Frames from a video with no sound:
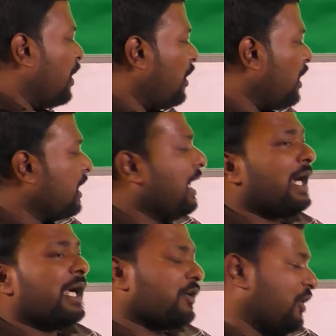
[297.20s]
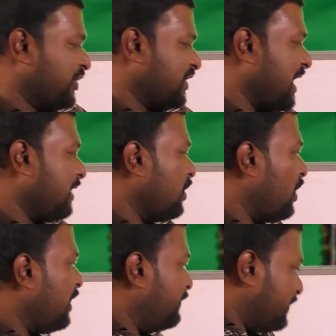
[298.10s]
or a constant
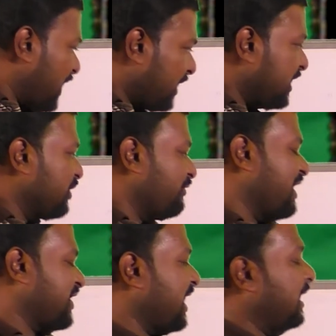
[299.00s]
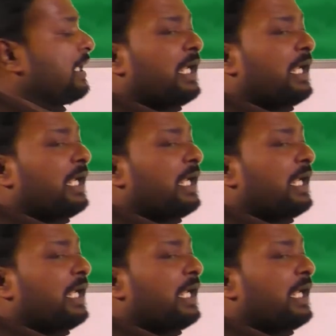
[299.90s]
of that equation.